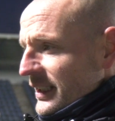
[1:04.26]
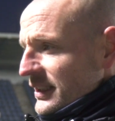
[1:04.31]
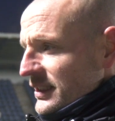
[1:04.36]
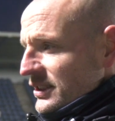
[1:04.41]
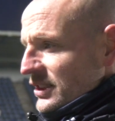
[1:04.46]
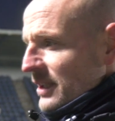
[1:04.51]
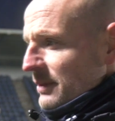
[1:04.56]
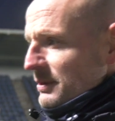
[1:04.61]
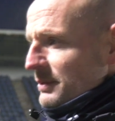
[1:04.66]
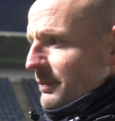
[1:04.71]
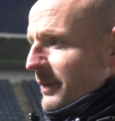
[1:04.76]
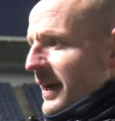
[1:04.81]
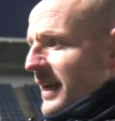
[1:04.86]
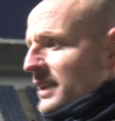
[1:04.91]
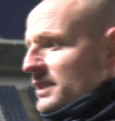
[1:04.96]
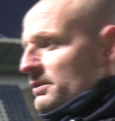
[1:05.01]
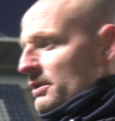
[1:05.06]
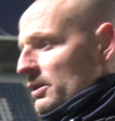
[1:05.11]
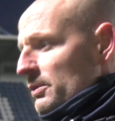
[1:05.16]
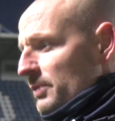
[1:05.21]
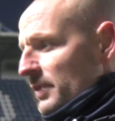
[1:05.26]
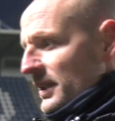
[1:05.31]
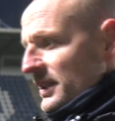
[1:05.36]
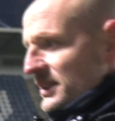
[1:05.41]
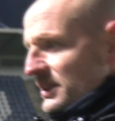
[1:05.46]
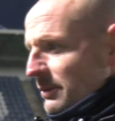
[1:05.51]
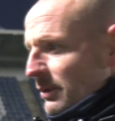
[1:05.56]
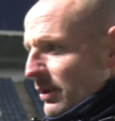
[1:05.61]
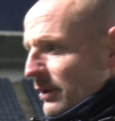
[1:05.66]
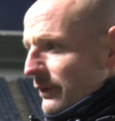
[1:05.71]
it's James Maxwell plays
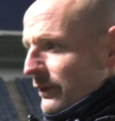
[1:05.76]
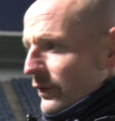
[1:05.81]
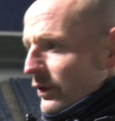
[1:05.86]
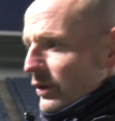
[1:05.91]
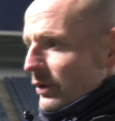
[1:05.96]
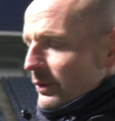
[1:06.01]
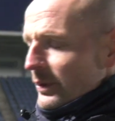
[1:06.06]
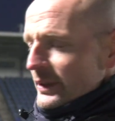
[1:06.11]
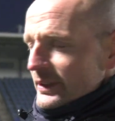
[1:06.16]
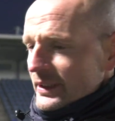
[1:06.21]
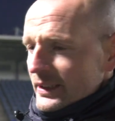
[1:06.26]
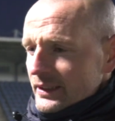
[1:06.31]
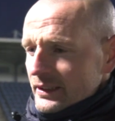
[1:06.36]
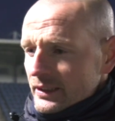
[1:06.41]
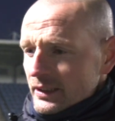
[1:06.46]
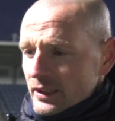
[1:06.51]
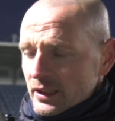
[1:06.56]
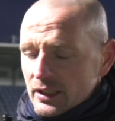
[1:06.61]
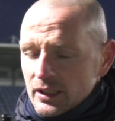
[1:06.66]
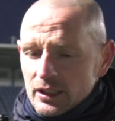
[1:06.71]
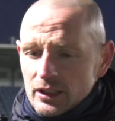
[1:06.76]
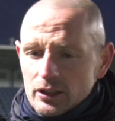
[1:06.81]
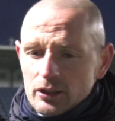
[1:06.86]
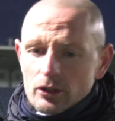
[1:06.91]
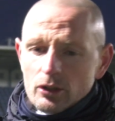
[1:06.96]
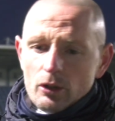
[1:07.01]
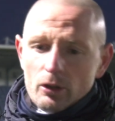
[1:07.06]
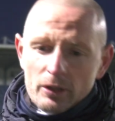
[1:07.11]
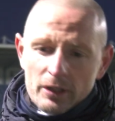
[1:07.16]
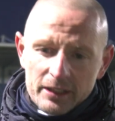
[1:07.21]
the ball forward and
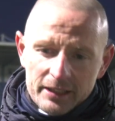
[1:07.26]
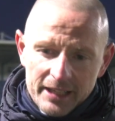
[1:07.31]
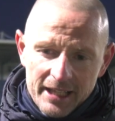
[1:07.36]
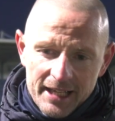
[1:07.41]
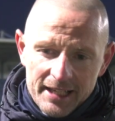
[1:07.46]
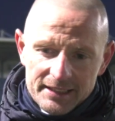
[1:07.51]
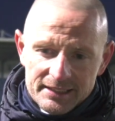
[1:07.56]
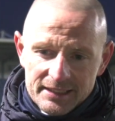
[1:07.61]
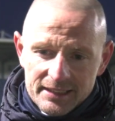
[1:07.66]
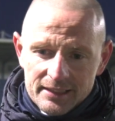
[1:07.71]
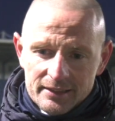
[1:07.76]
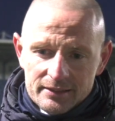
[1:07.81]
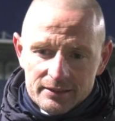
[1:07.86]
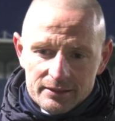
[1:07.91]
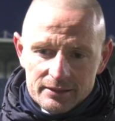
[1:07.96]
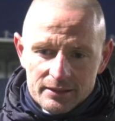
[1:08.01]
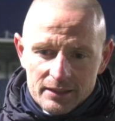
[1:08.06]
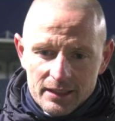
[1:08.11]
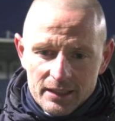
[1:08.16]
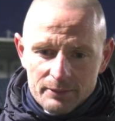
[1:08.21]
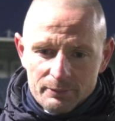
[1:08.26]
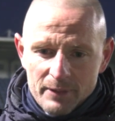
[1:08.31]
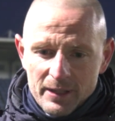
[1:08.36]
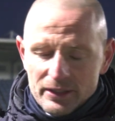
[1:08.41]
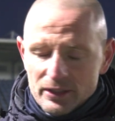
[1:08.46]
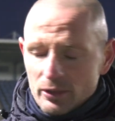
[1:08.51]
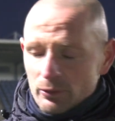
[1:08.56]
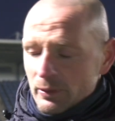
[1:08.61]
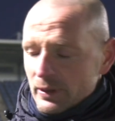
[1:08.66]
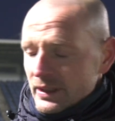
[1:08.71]
Connor gets it, and we
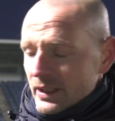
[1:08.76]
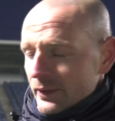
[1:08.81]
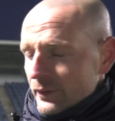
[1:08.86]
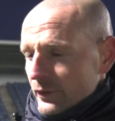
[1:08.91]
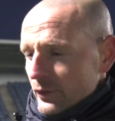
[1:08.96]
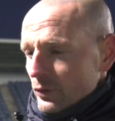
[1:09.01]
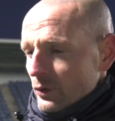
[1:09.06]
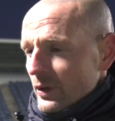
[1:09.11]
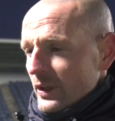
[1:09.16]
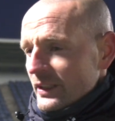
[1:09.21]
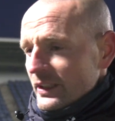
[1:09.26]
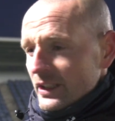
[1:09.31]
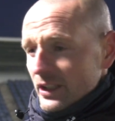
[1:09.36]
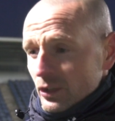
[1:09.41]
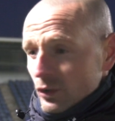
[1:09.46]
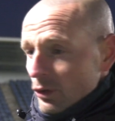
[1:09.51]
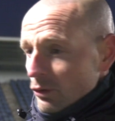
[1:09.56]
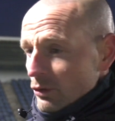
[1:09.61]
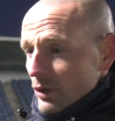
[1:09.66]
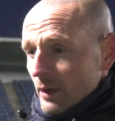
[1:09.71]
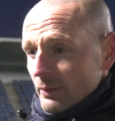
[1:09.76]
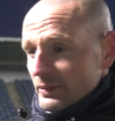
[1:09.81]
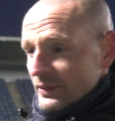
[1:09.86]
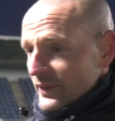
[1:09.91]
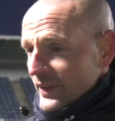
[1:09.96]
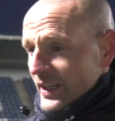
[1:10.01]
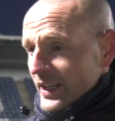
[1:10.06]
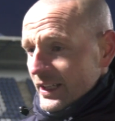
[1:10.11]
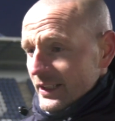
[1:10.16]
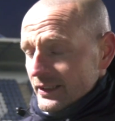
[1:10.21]
end up winning the throw in and the goal comes
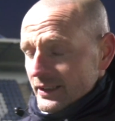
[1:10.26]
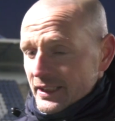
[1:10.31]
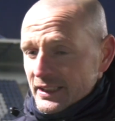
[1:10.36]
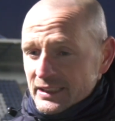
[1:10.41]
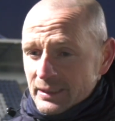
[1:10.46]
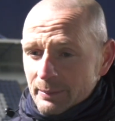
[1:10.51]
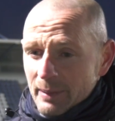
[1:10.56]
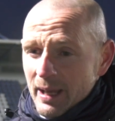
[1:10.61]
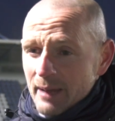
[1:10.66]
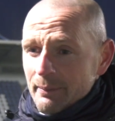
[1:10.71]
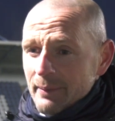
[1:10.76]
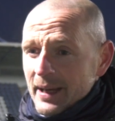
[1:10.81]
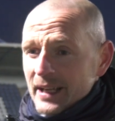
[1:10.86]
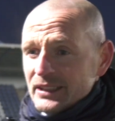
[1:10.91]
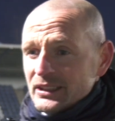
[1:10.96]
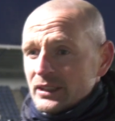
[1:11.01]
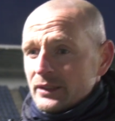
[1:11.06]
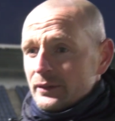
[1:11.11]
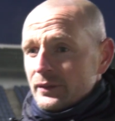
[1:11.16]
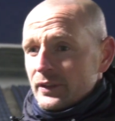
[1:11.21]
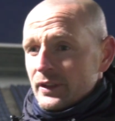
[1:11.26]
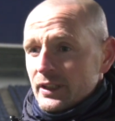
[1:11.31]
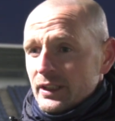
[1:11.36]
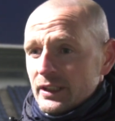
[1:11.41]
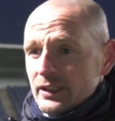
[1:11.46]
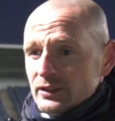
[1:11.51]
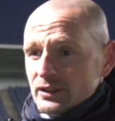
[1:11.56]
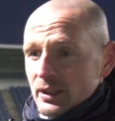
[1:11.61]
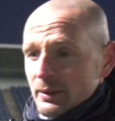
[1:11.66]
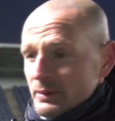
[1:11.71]
for that, and it's a bit of magic
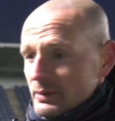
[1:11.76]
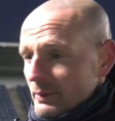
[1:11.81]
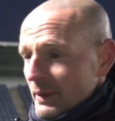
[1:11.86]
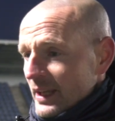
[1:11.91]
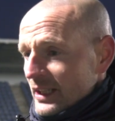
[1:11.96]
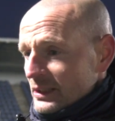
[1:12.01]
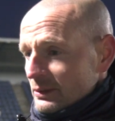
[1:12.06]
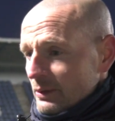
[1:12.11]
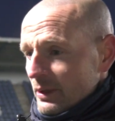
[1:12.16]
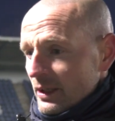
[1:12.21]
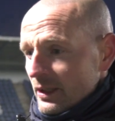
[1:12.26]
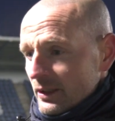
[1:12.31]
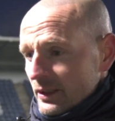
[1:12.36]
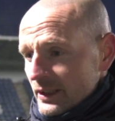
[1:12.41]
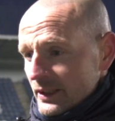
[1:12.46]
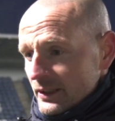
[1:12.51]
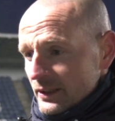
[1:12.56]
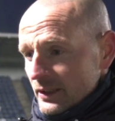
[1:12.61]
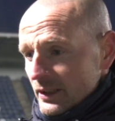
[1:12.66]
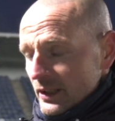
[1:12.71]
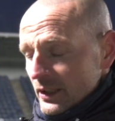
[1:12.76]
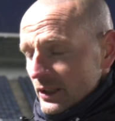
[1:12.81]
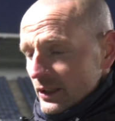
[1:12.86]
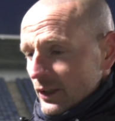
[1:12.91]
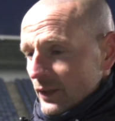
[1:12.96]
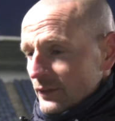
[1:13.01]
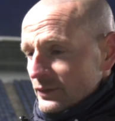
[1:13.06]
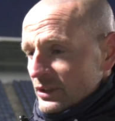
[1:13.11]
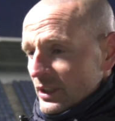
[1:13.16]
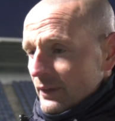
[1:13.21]
for James Maxwell and
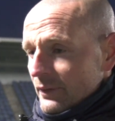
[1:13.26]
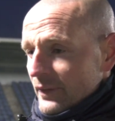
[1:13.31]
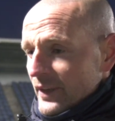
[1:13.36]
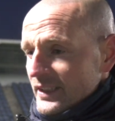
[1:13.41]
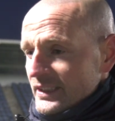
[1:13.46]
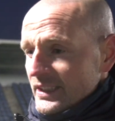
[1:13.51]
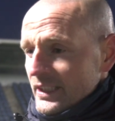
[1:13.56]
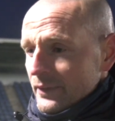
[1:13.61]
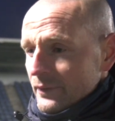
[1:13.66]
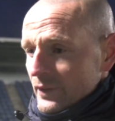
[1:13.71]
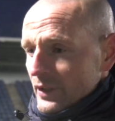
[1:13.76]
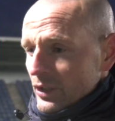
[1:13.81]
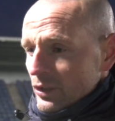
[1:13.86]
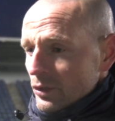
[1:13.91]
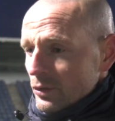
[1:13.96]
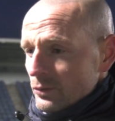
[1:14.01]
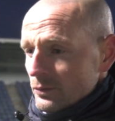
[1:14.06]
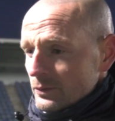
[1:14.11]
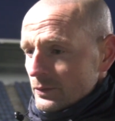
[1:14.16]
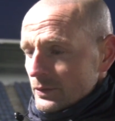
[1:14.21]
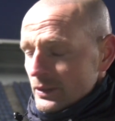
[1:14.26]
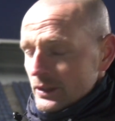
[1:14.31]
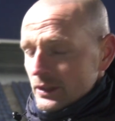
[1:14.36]
obviously Fitzy for the goal.